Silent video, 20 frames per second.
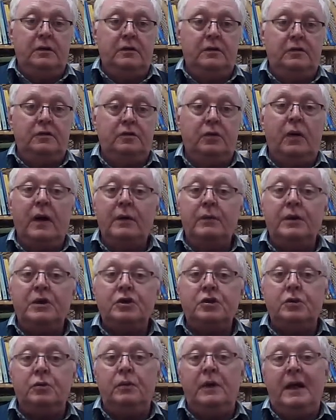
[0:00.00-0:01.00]
So I
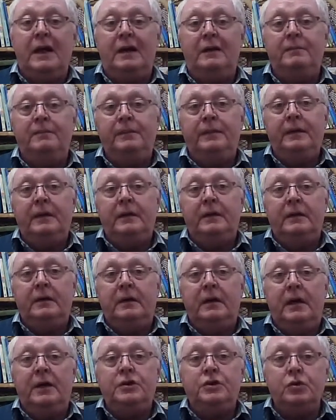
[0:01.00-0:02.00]
wish you well.
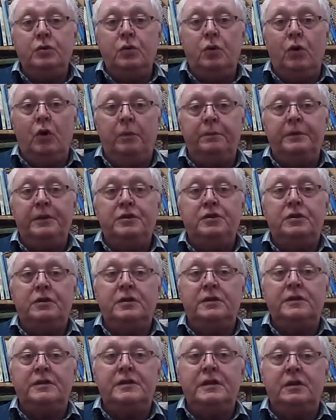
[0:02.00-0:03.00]
I do hope that you
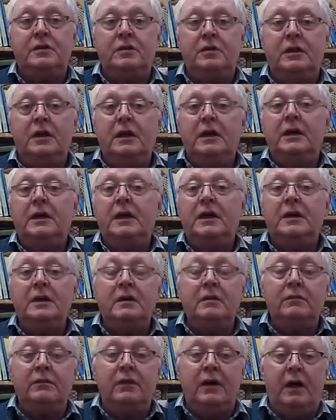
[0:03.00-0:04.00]
consider getting
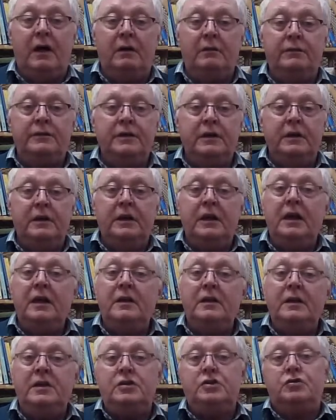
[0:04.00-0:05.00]
involved
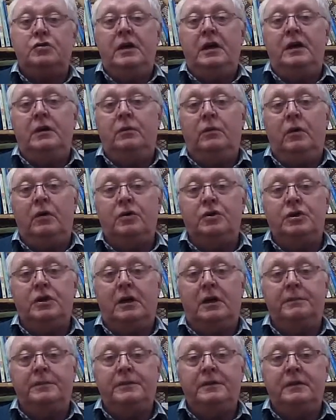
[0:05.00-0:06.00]
in these training
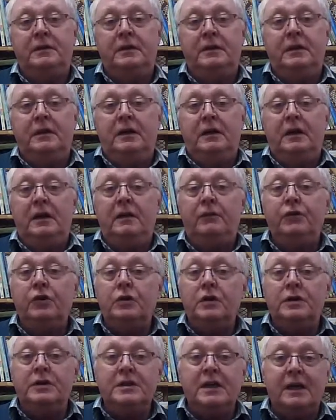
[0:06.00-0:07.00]
workshops. And if you
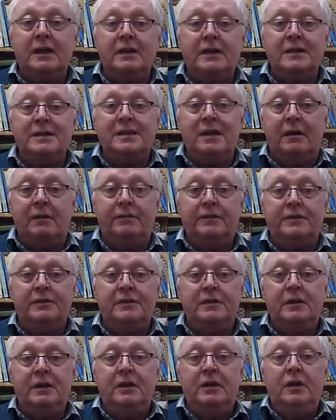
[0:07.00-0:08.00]
contact this
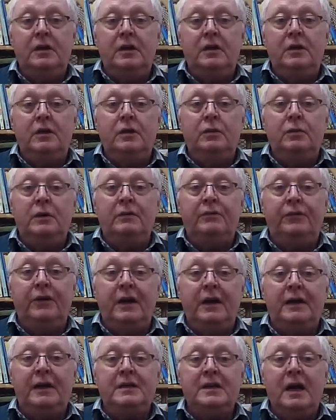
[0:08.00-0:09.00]
office, you will
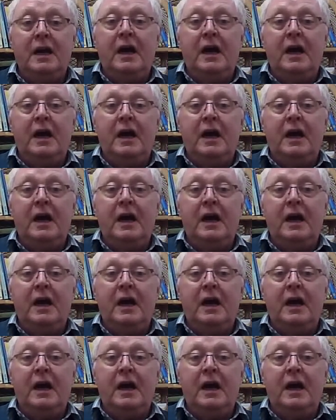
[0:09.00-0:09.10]
find